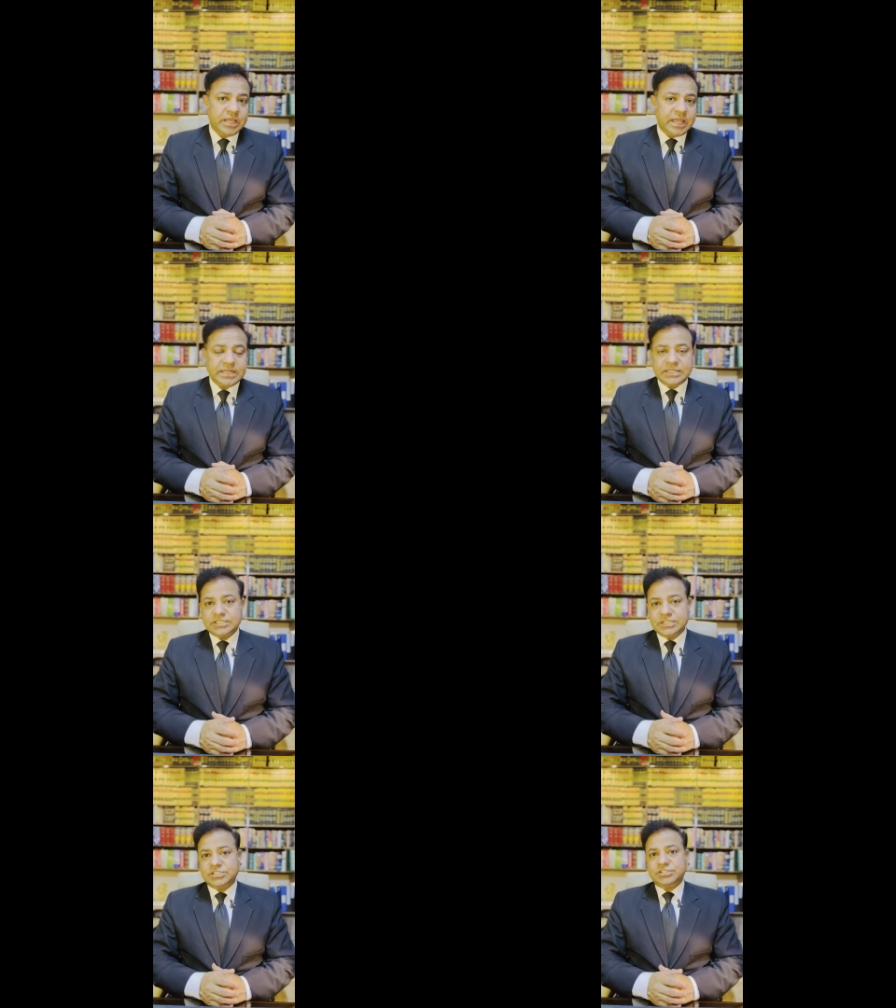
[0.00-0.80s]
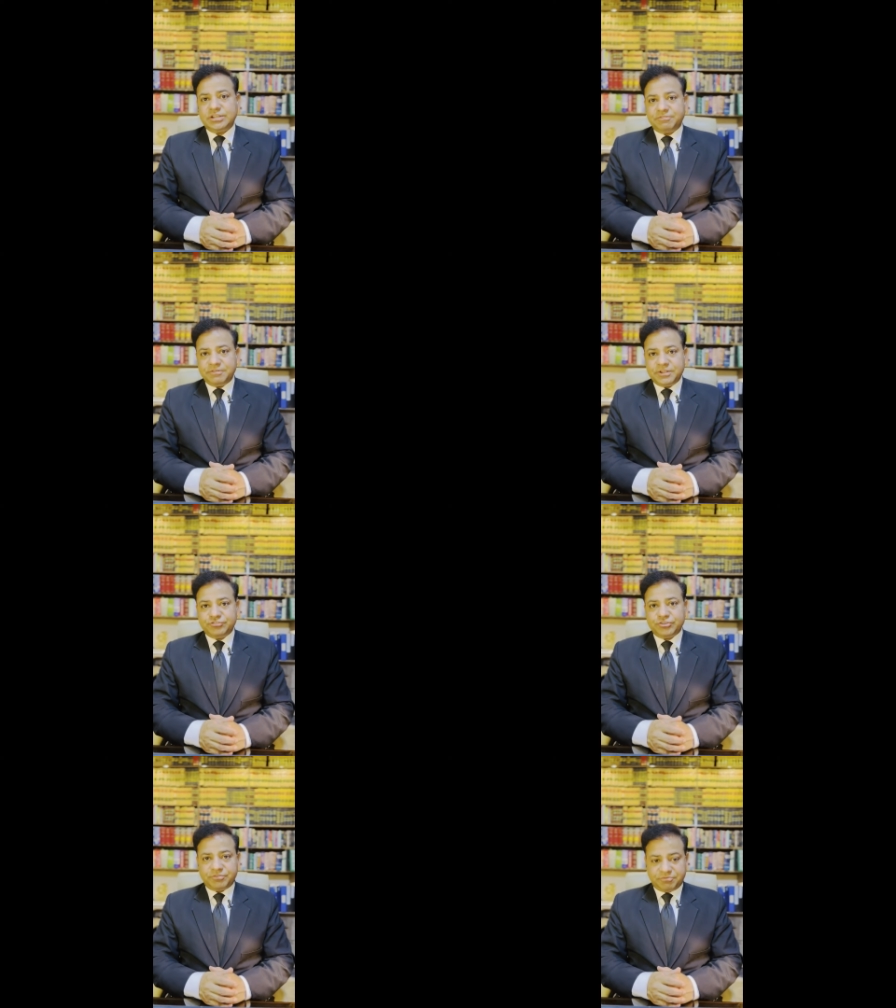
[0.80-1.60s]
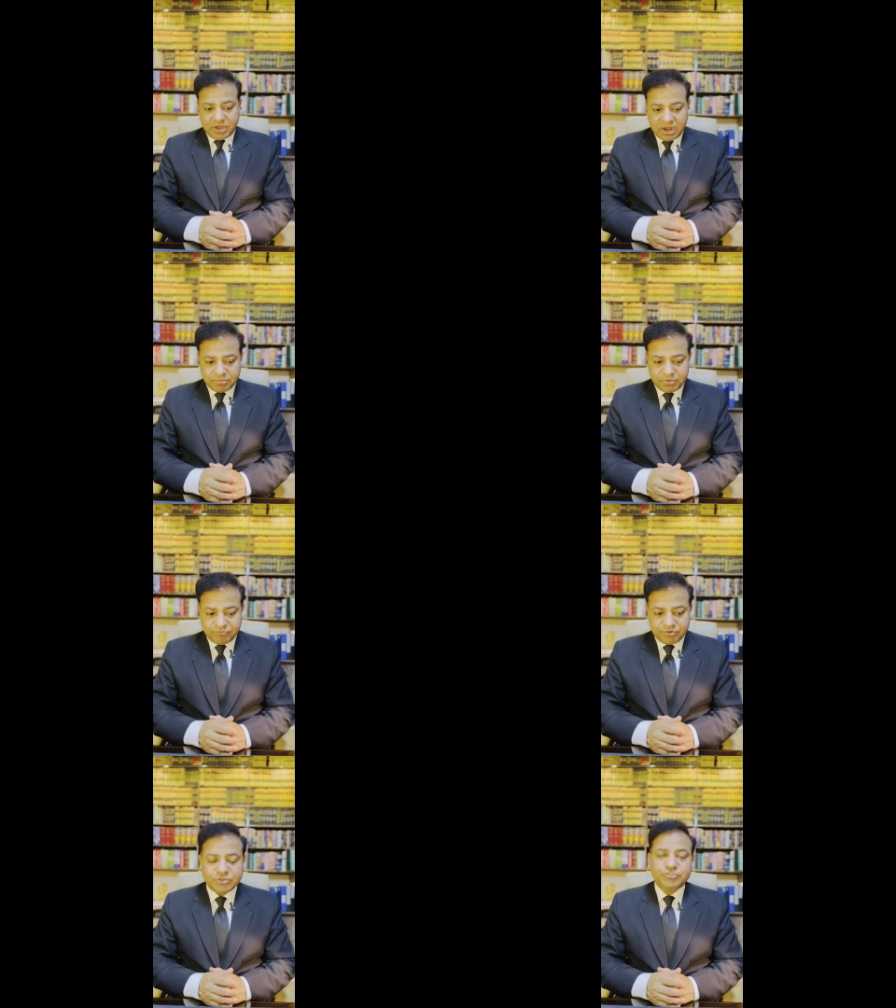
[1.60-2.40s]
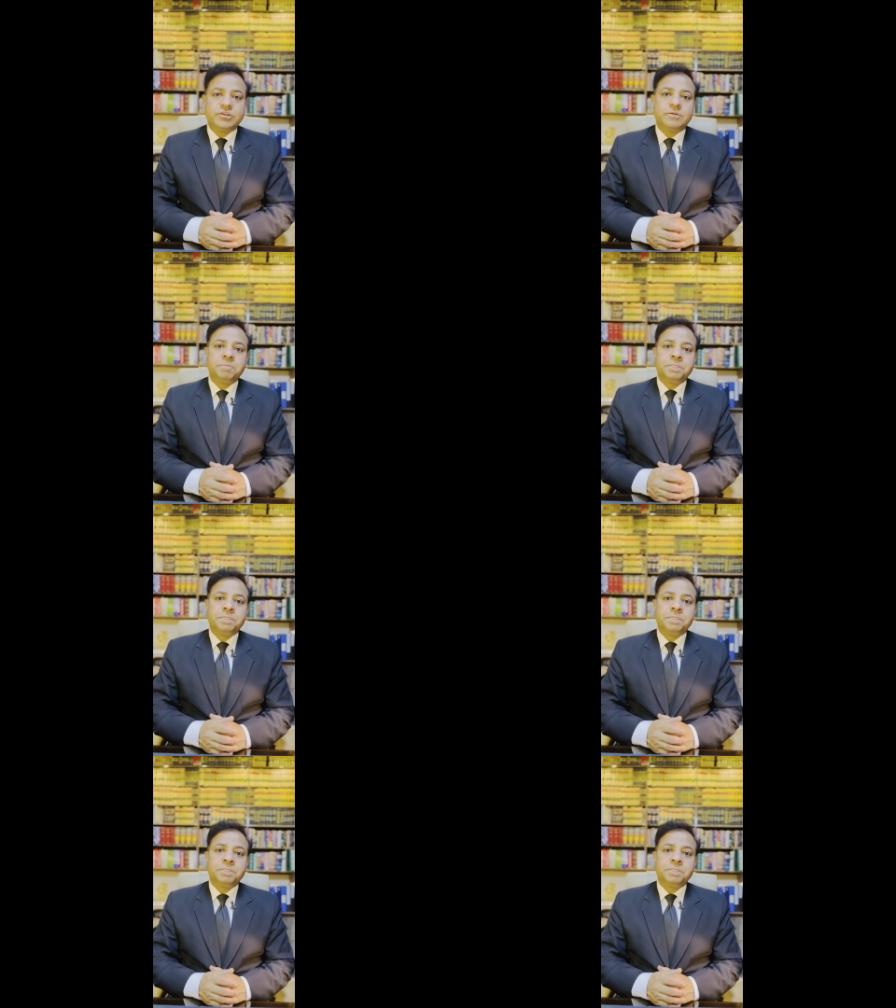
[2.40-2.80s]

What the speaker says: and this is the definition of arbitration.